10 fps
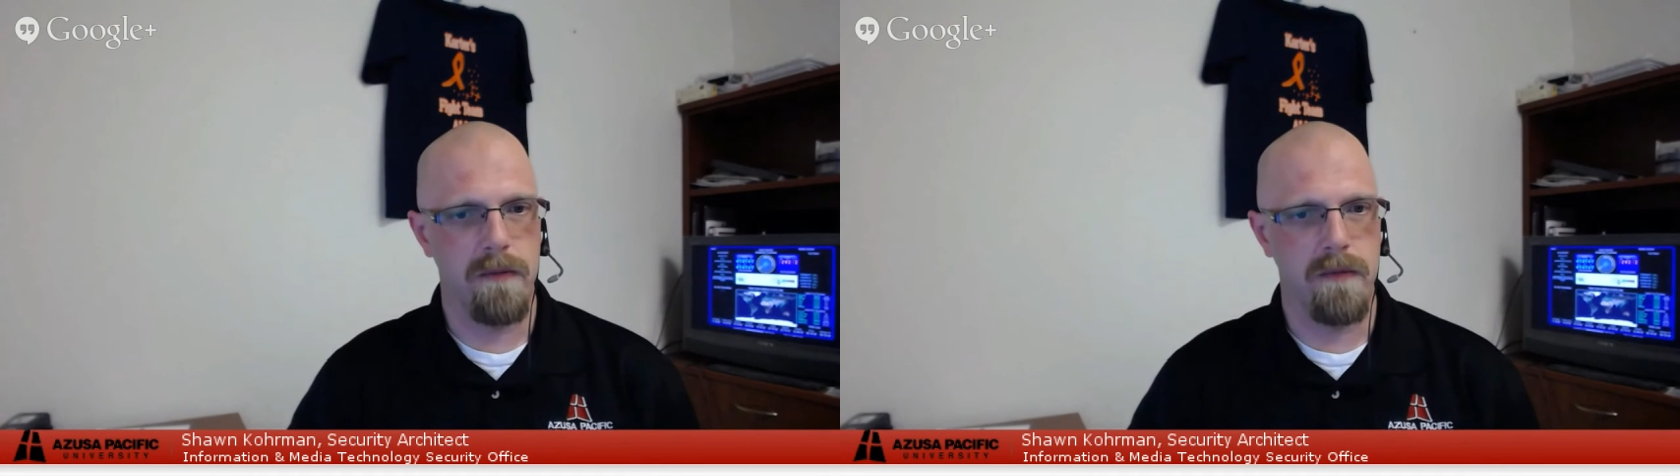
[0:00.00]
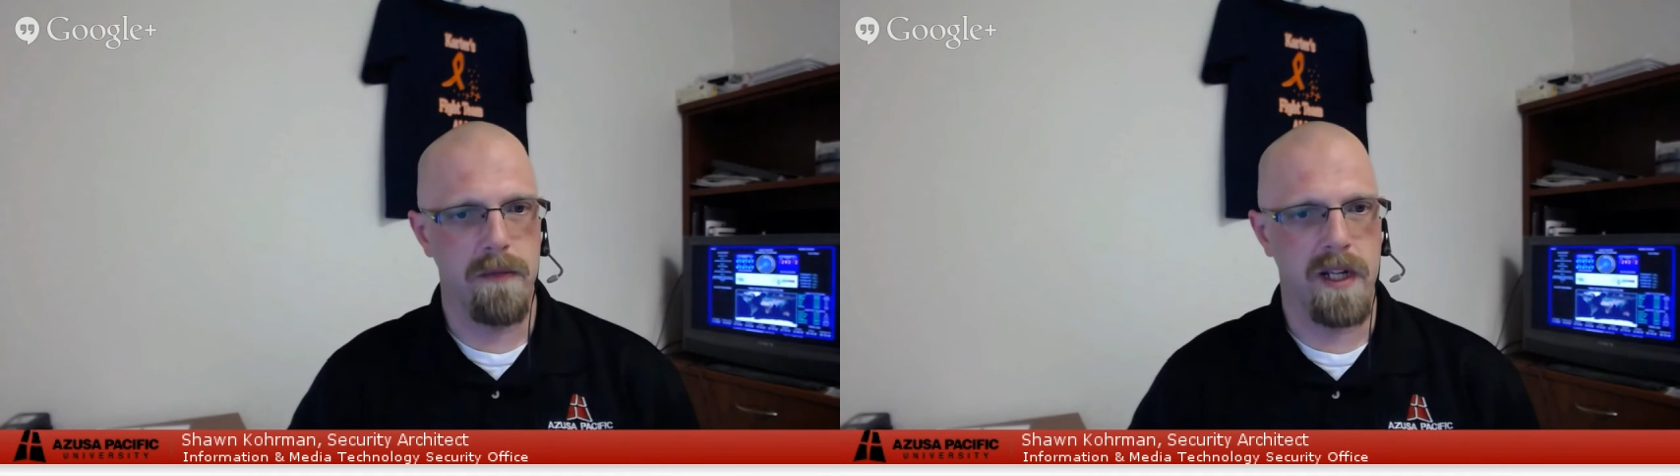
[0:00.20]

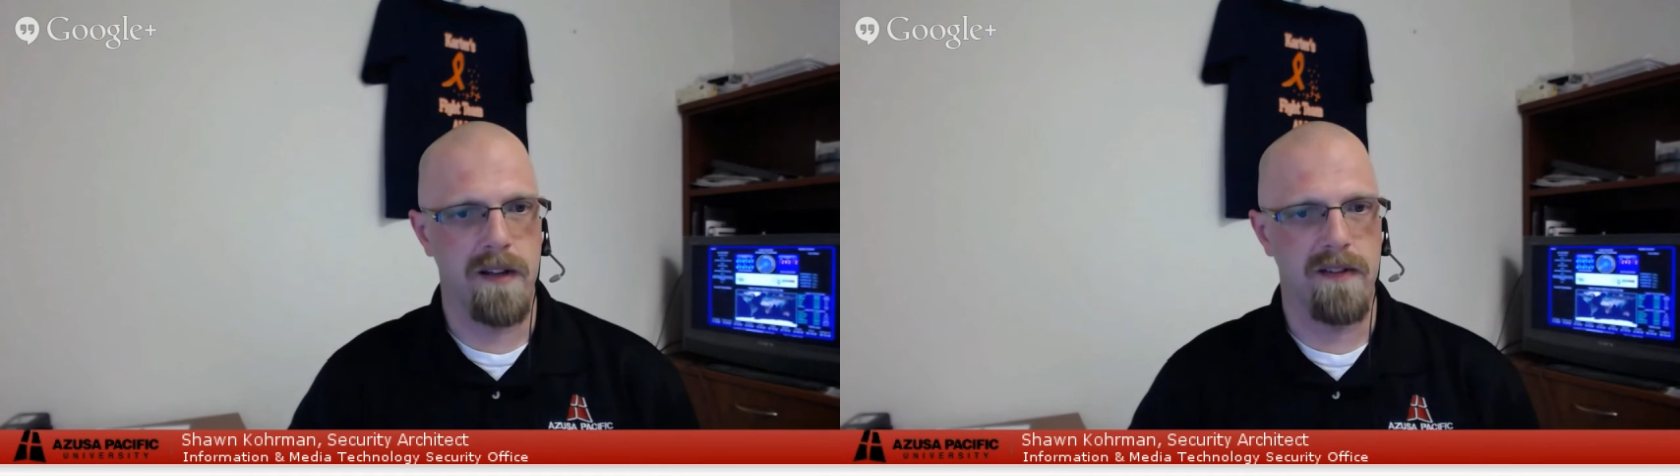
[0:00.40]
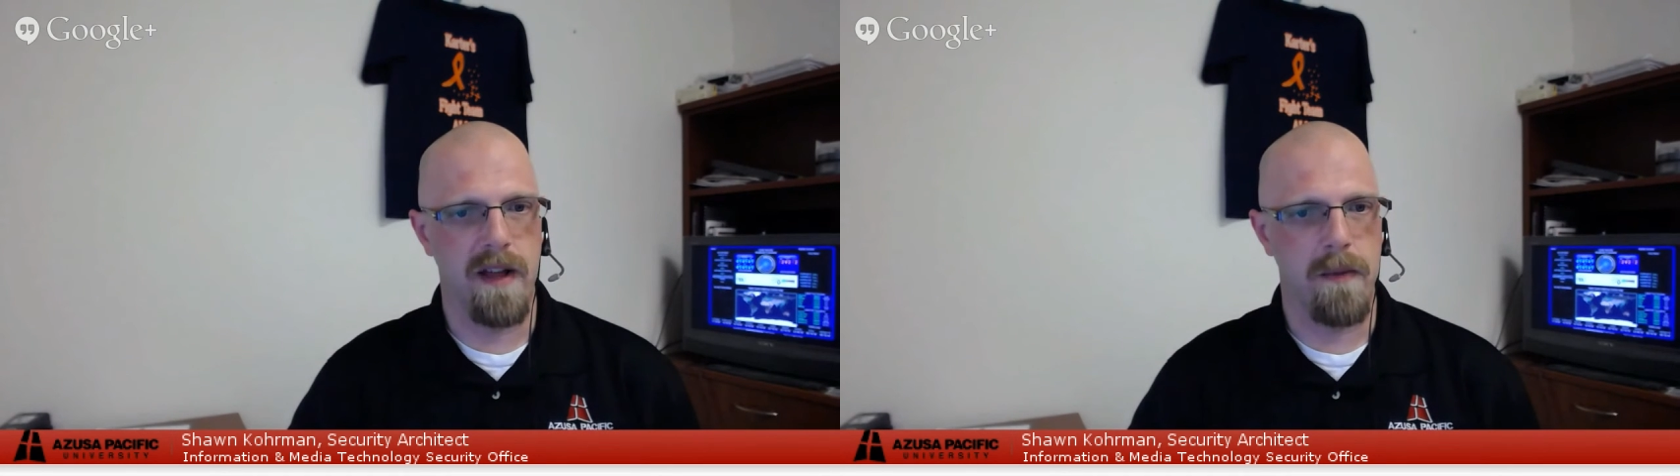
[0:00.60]

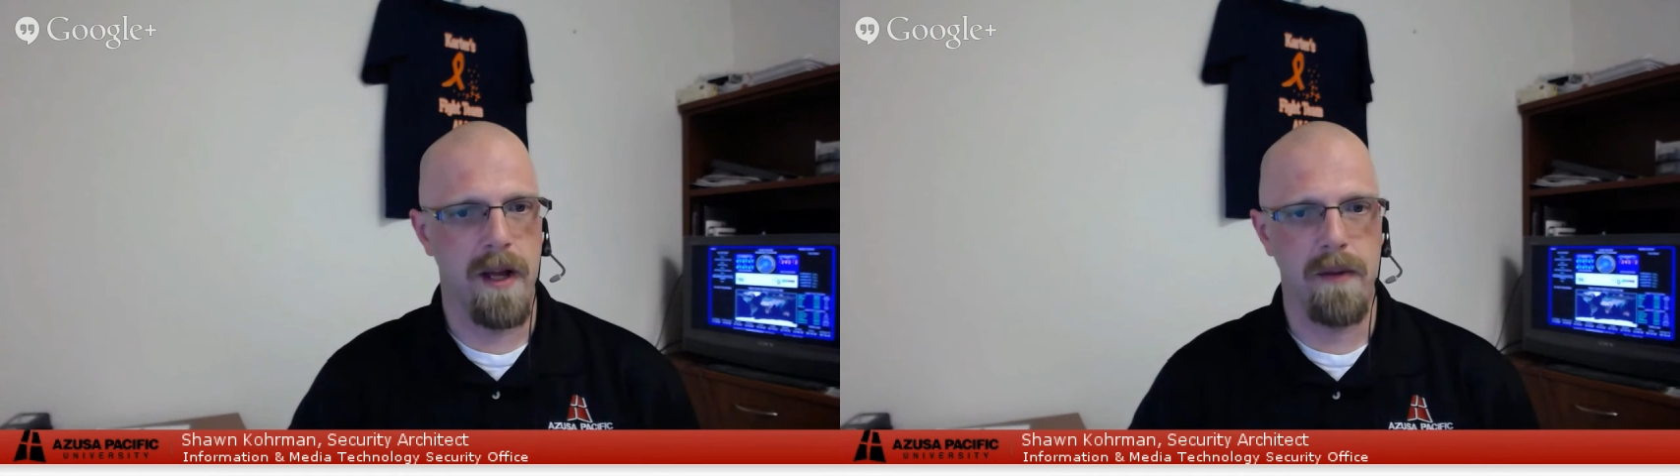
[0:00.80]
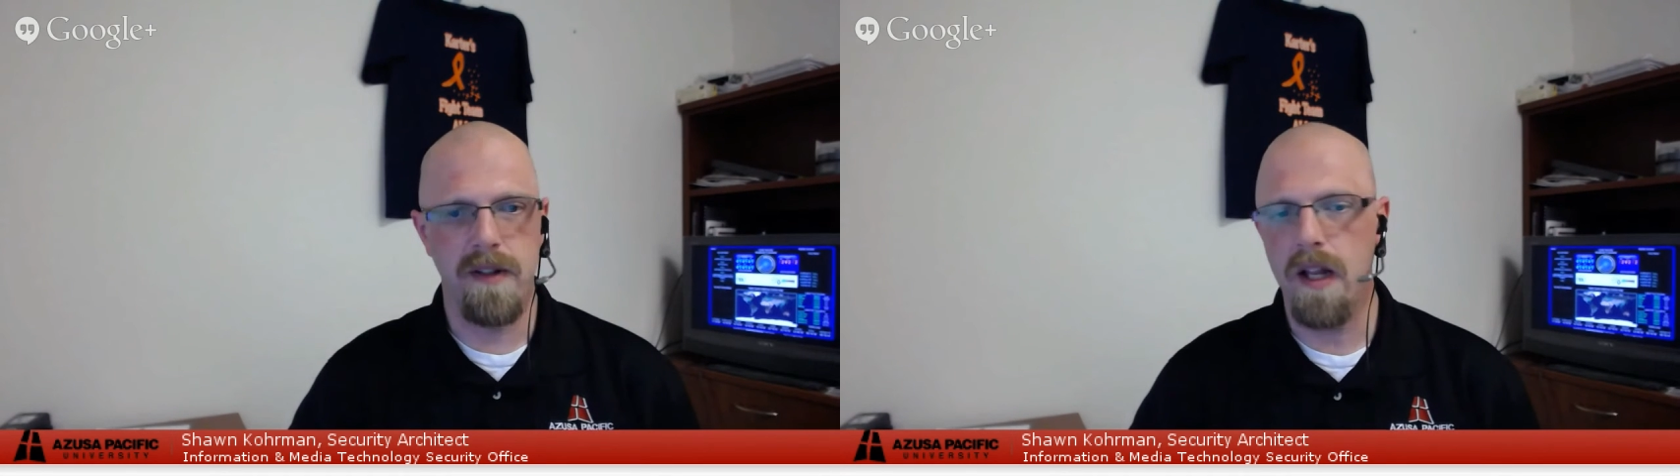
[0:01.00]
because they may
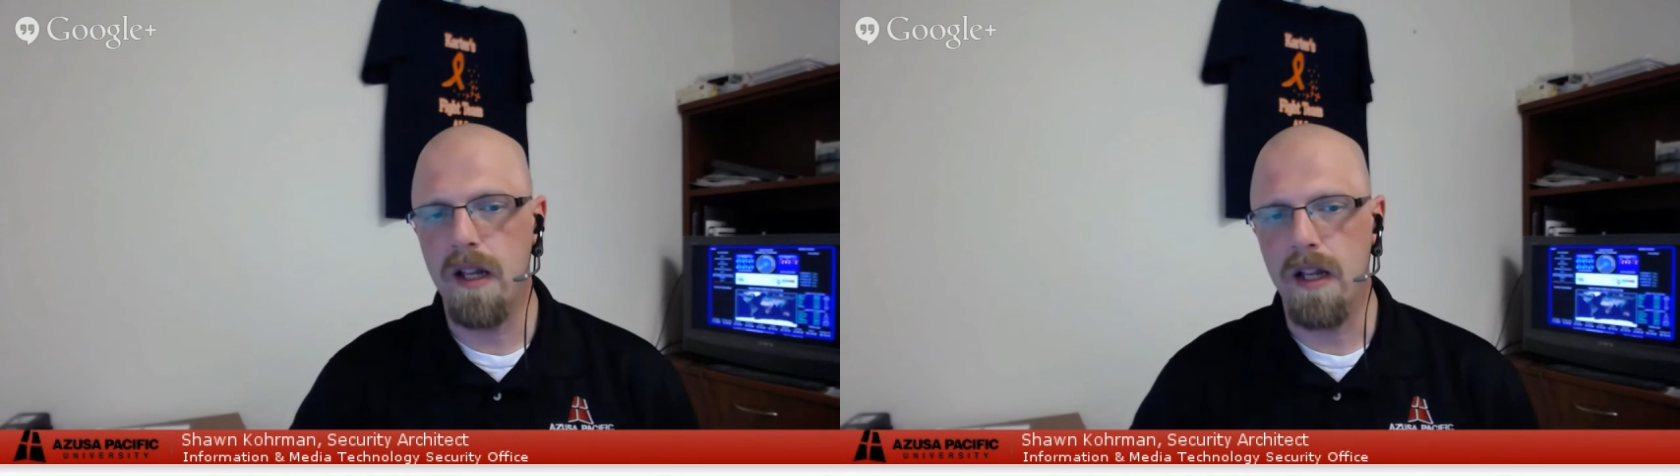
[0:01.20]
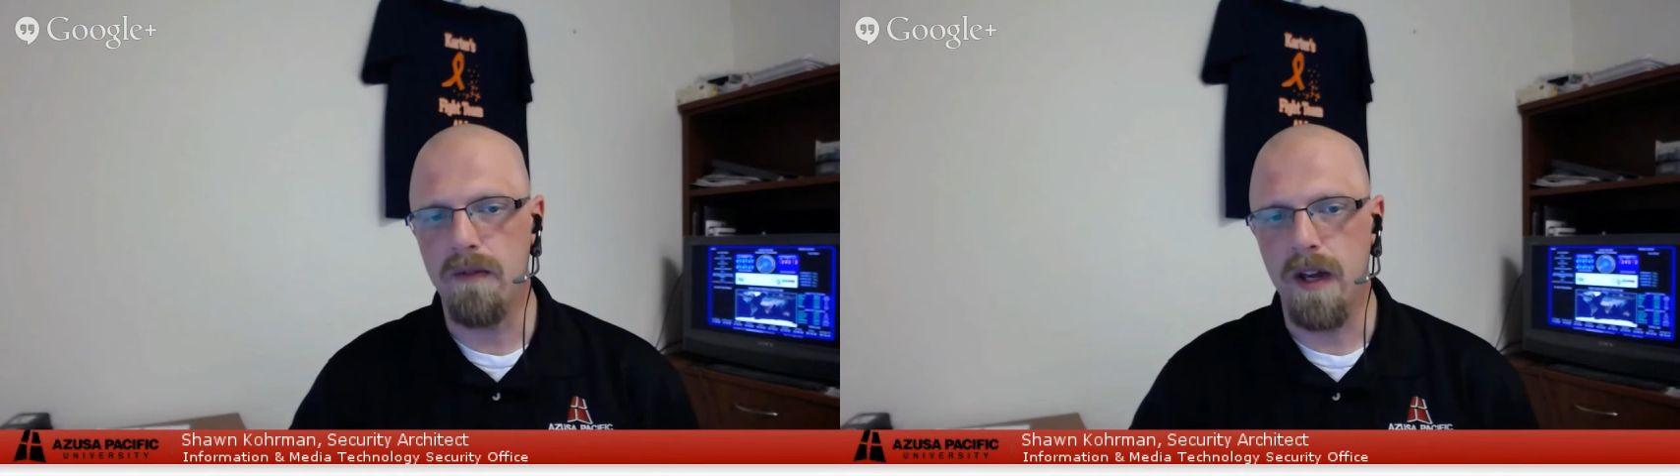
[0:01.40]
be
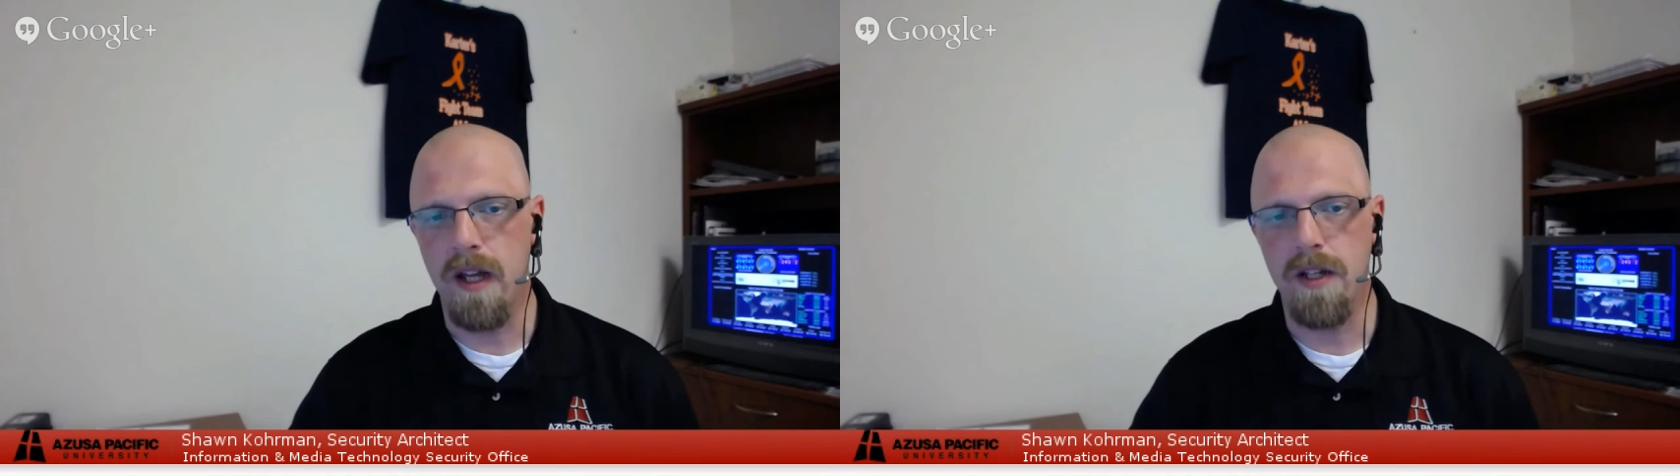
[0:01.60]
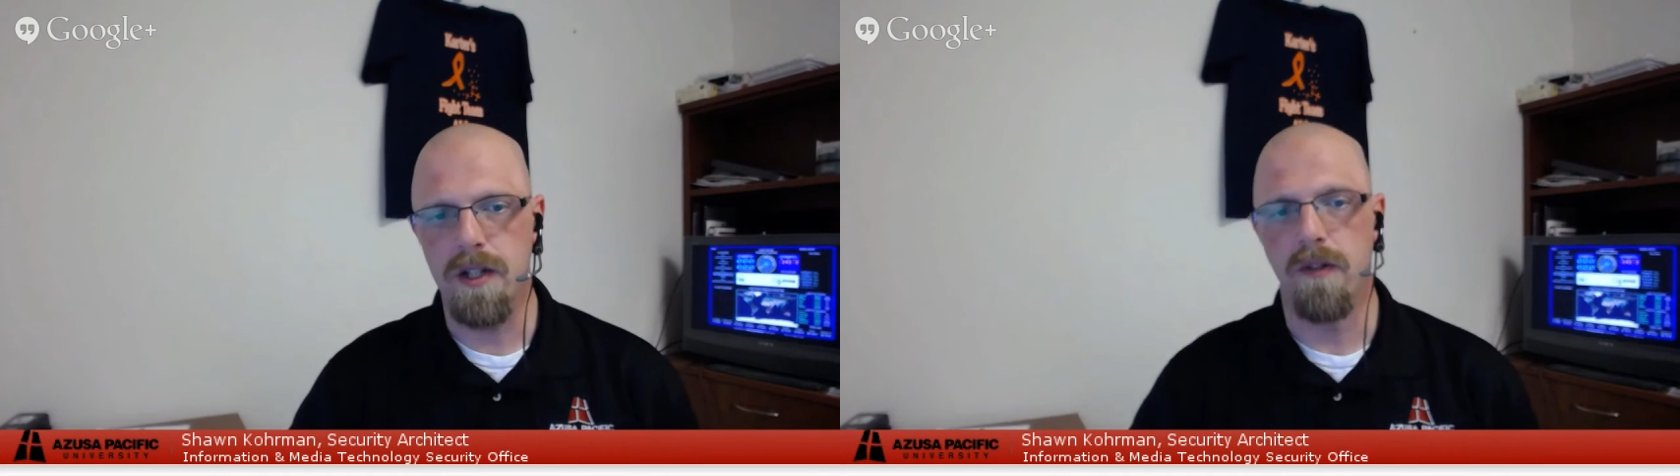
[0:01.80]
taking
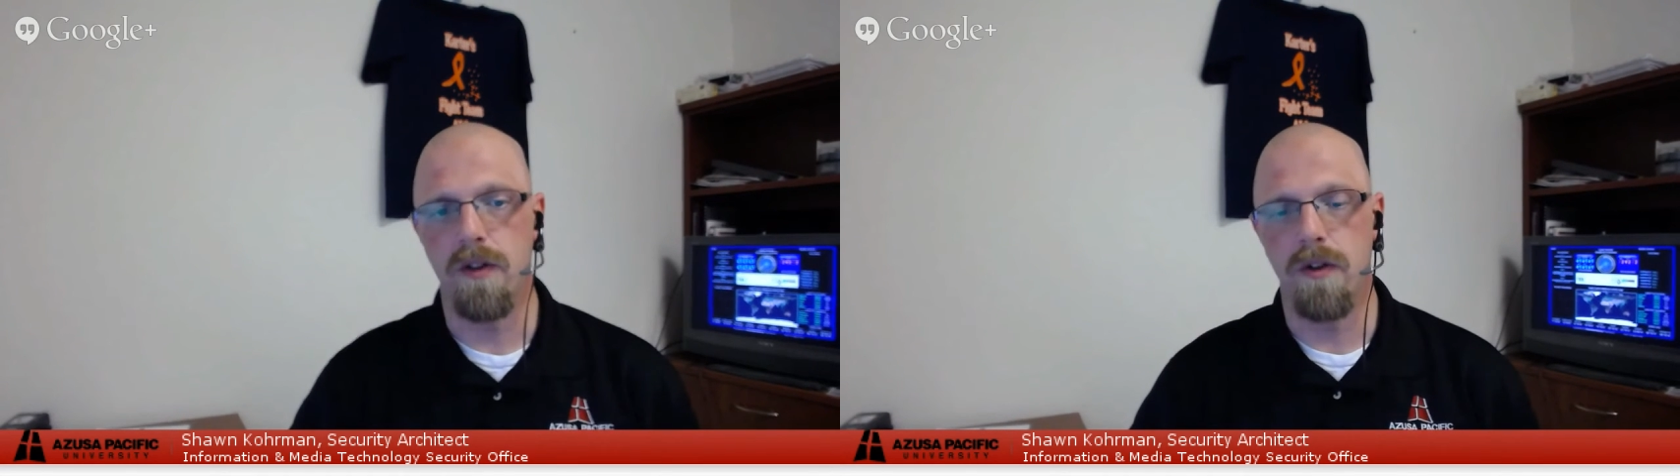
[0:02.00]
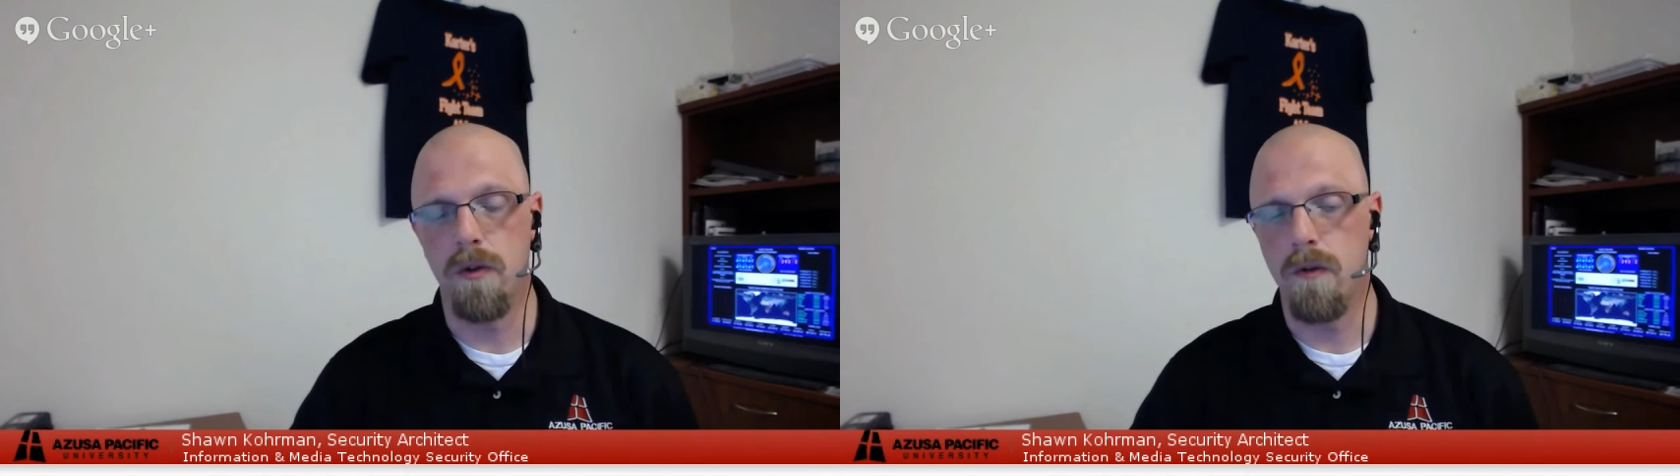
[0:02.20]
advantage of a new